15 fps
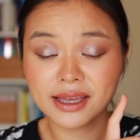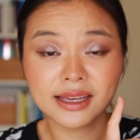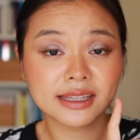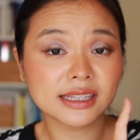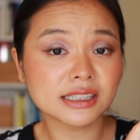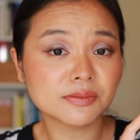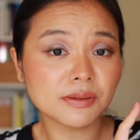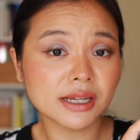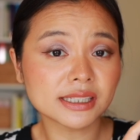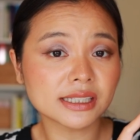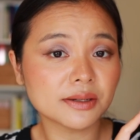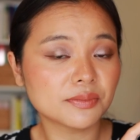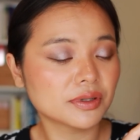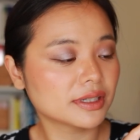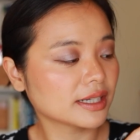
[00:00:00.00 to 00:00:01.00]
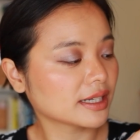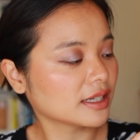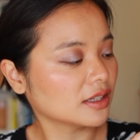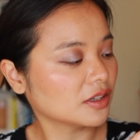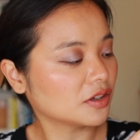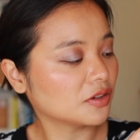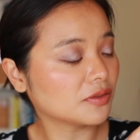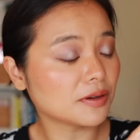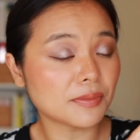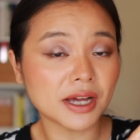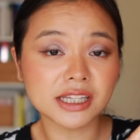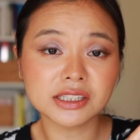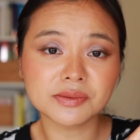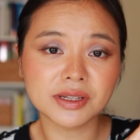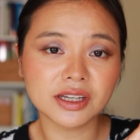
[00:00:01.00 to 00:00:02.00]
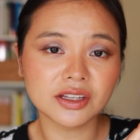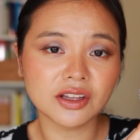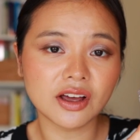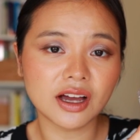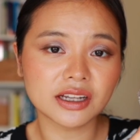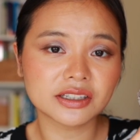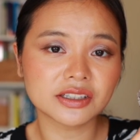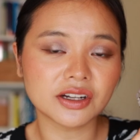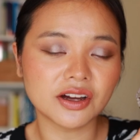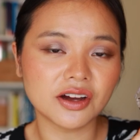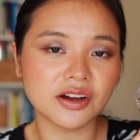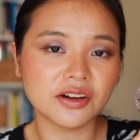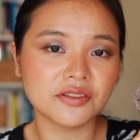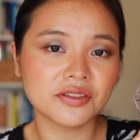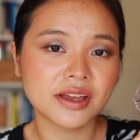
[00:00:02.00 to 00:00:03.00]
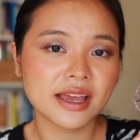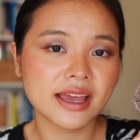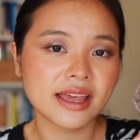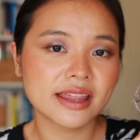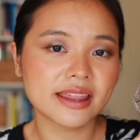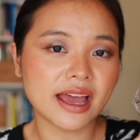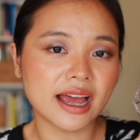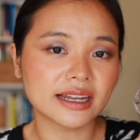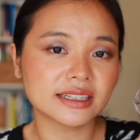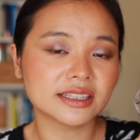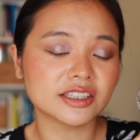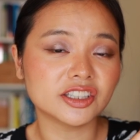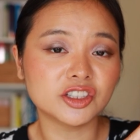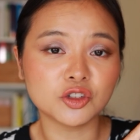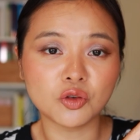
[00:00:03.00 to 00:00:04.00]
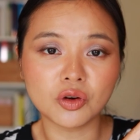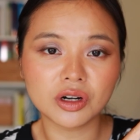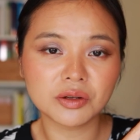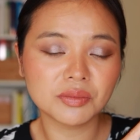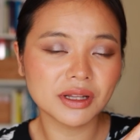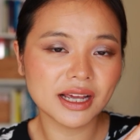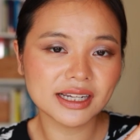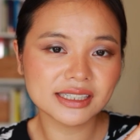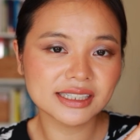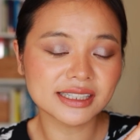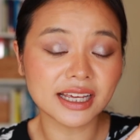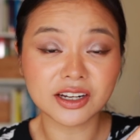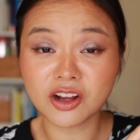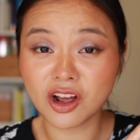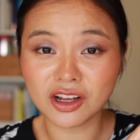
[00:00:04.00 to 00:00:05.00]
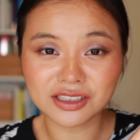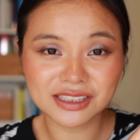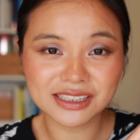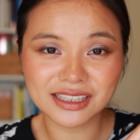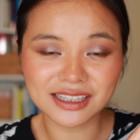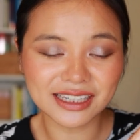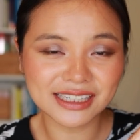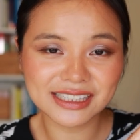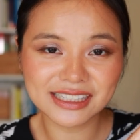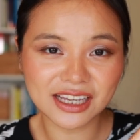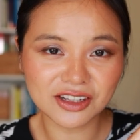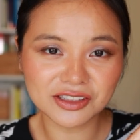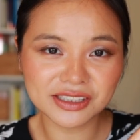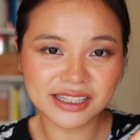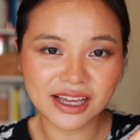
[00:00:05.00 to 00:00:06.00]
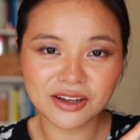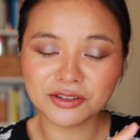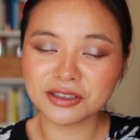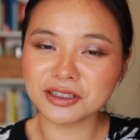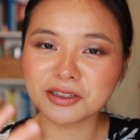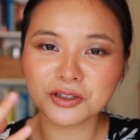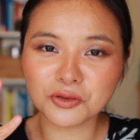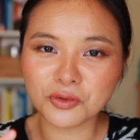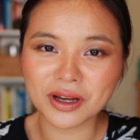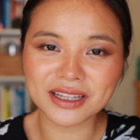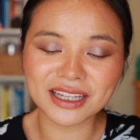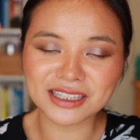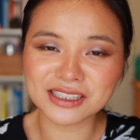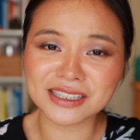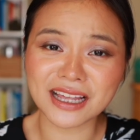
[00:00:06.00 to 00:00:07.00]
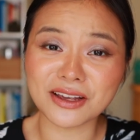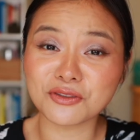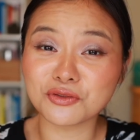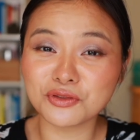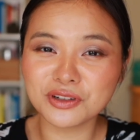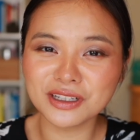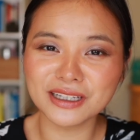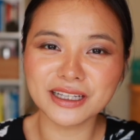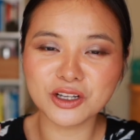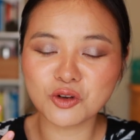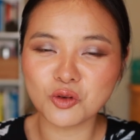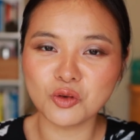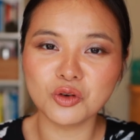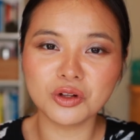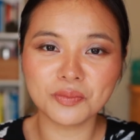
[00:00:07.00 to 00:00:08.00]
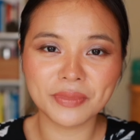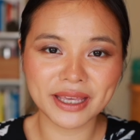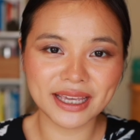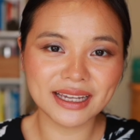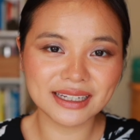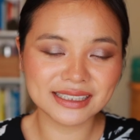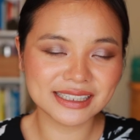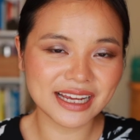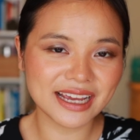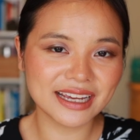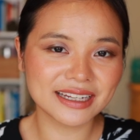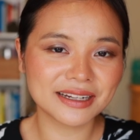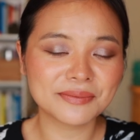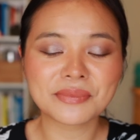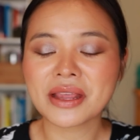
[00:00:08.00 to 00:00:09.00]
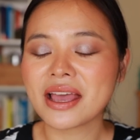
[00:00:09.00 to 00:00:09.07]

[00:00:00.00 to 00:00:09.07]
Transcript: This blush in particular reminds me a lot of that Dior blush that constantly sells out, the one that's that really cool pink shade.